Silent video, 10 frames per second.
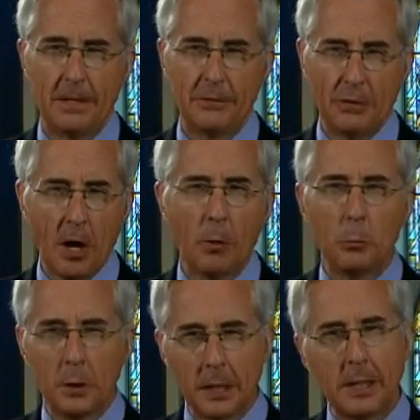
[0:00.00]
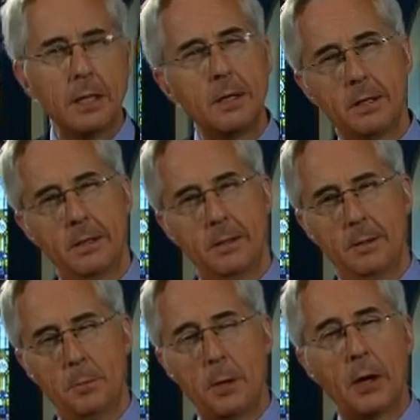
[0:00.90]
is not really
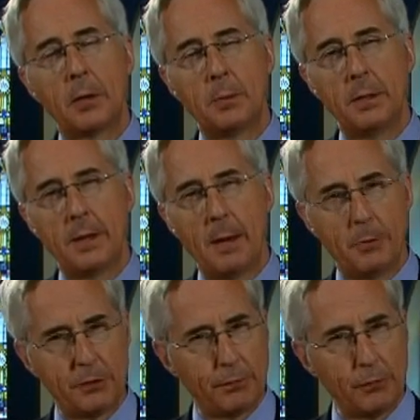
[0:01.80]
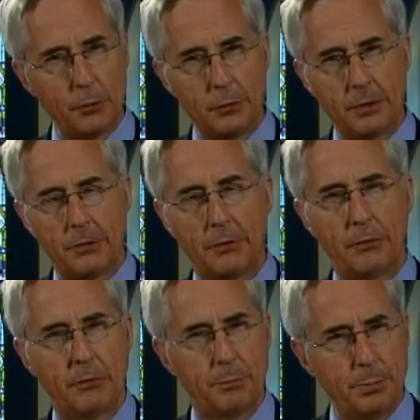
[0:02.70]
bearing me that much fruit in
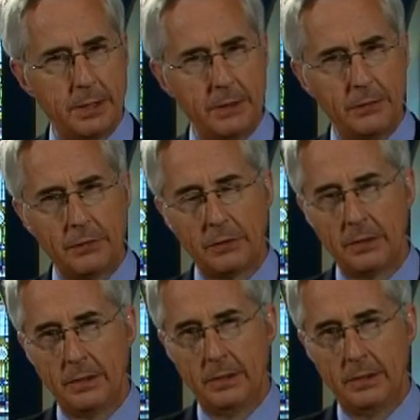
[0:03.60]
terms of peace